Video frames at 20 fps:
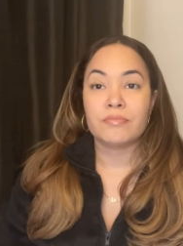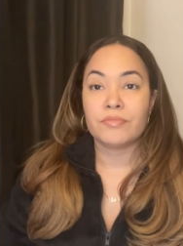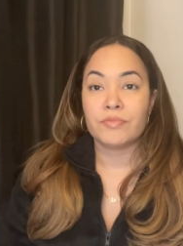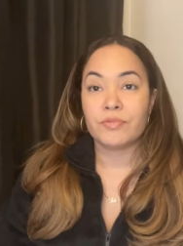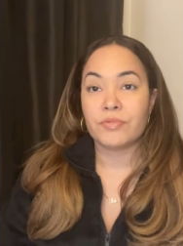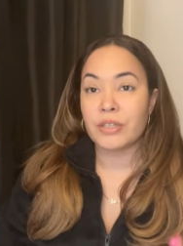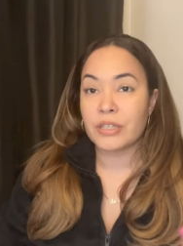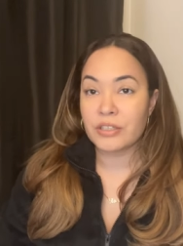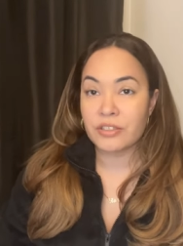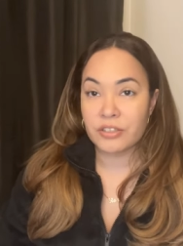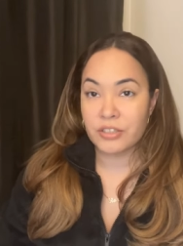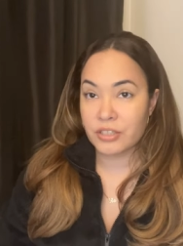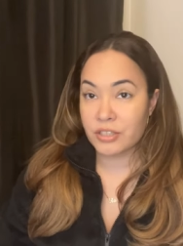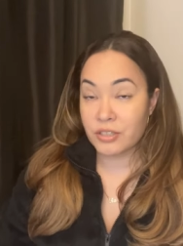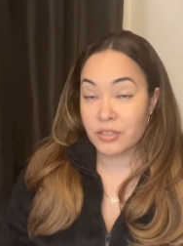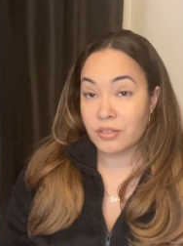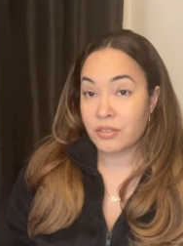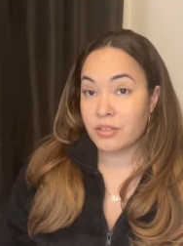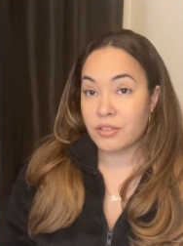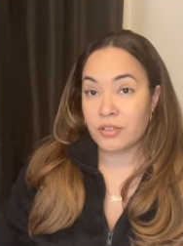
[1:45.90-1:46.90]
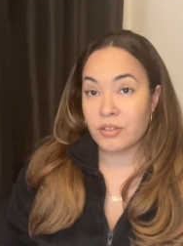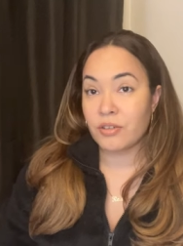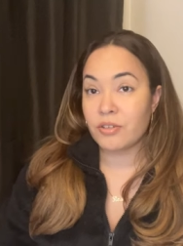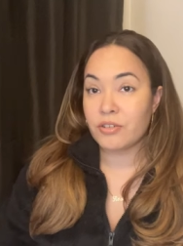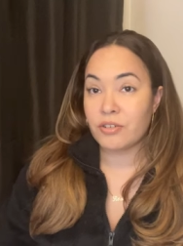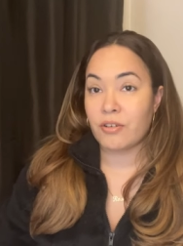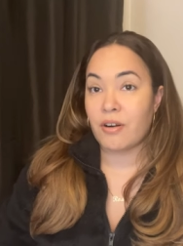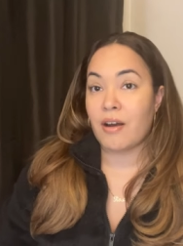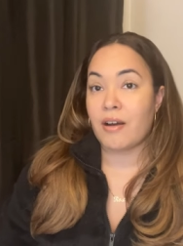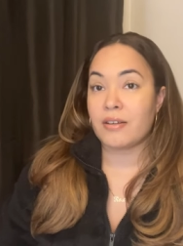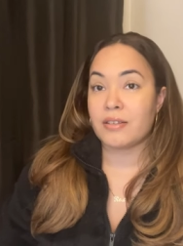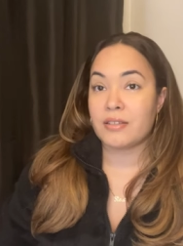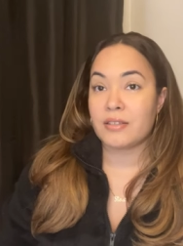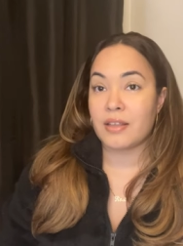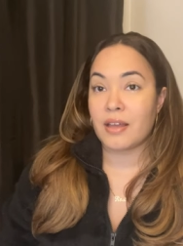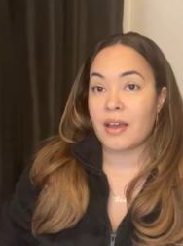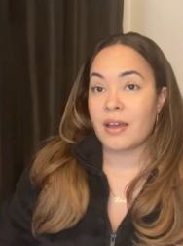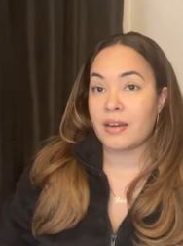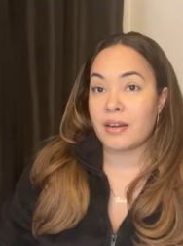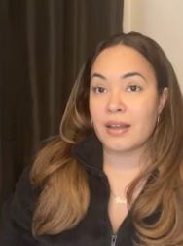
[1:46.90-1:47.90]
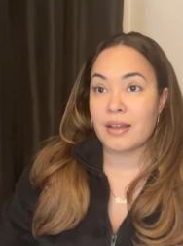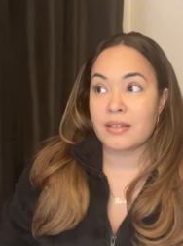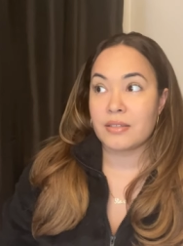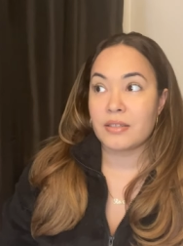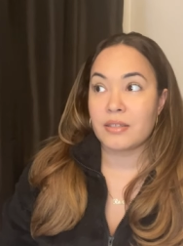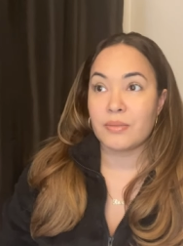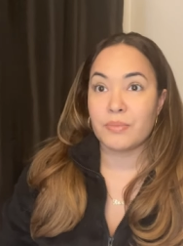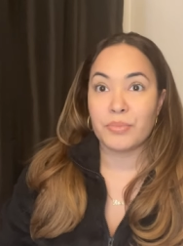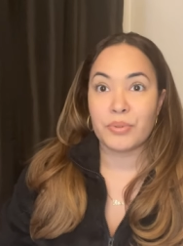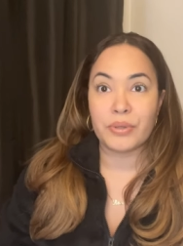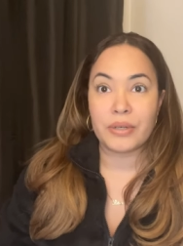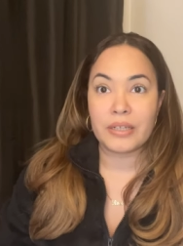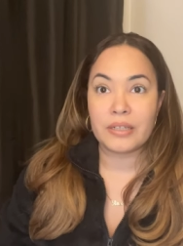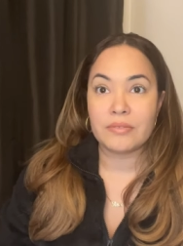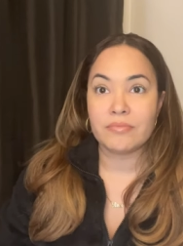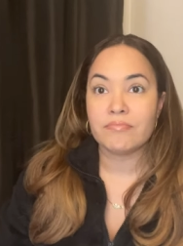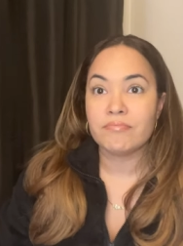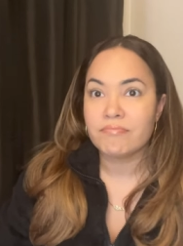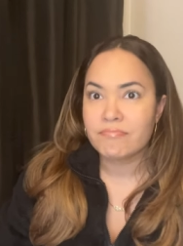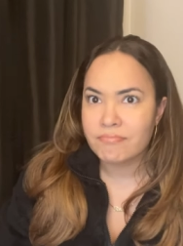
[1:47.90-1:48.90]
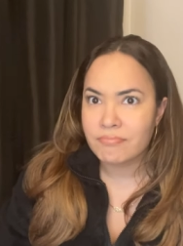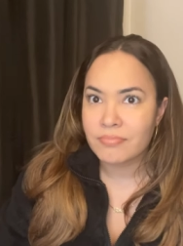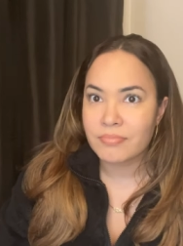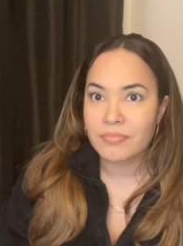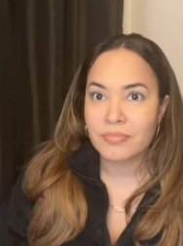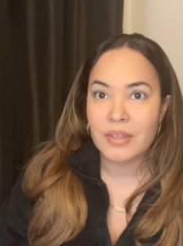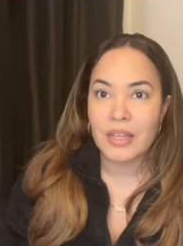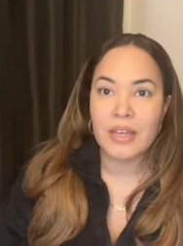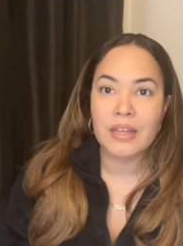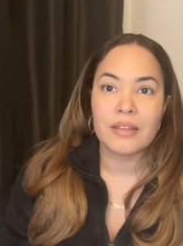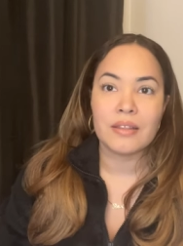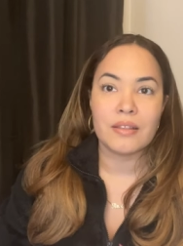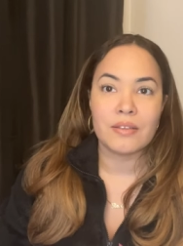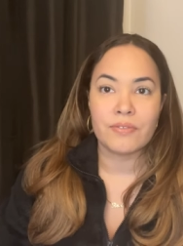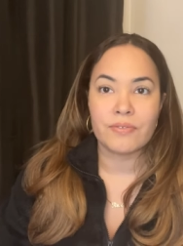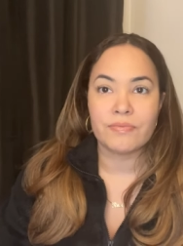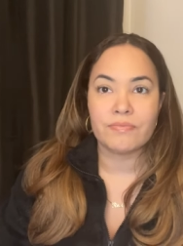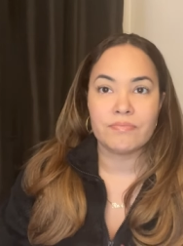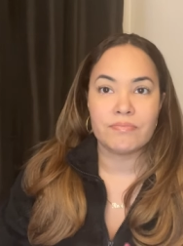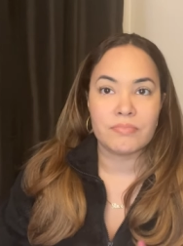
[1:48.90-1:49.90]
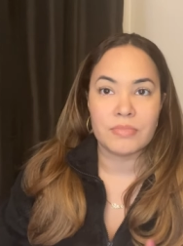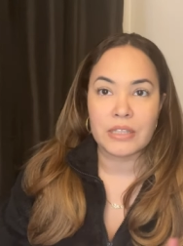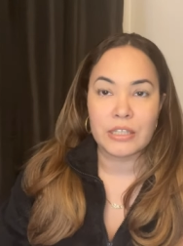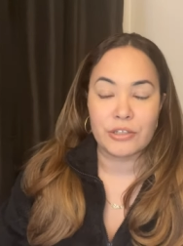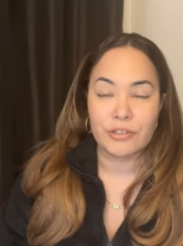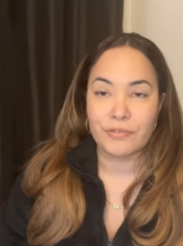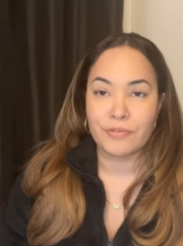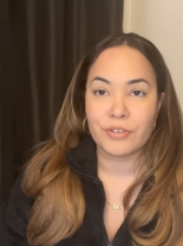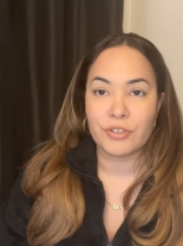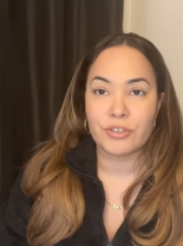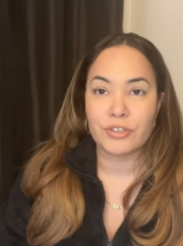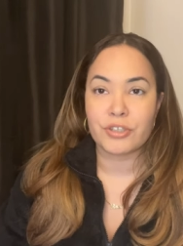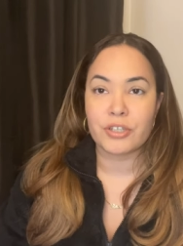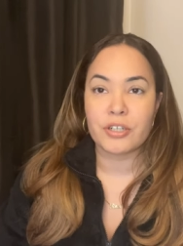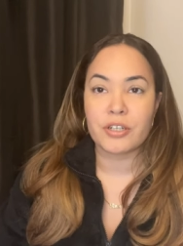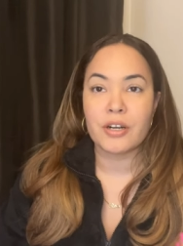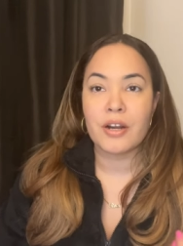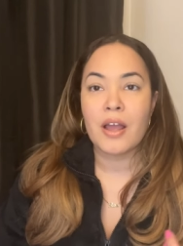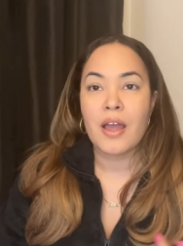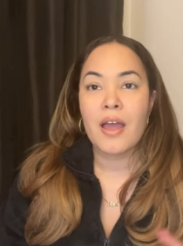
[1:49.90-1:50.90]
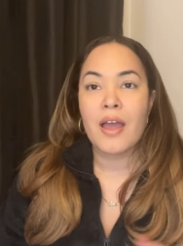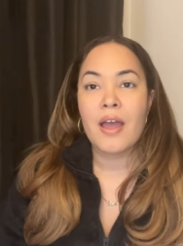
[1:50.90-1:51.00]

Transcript: fingers still crossed that at some point in the near future,